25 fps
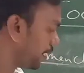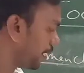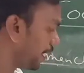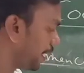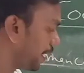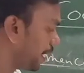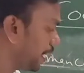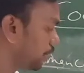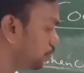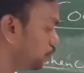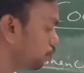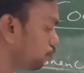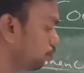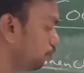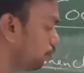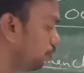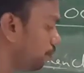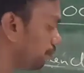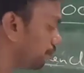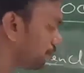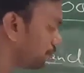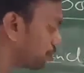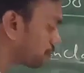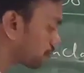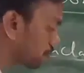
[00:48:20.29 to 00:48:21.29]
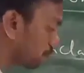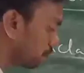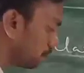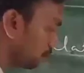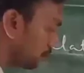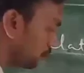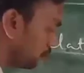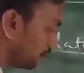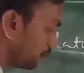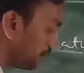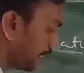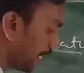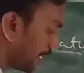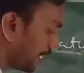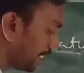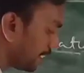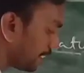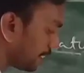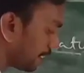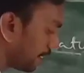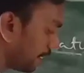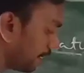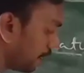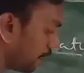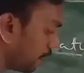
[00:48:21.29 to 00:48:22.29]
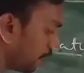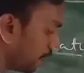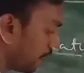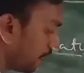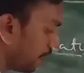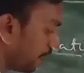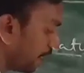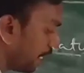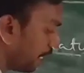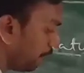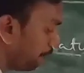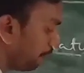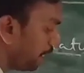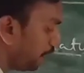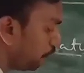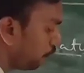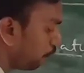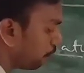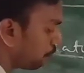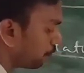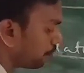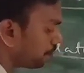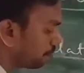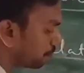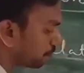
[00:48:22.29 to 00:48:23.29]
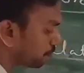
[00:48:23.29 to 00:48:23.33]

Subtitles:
NH2, that is amido,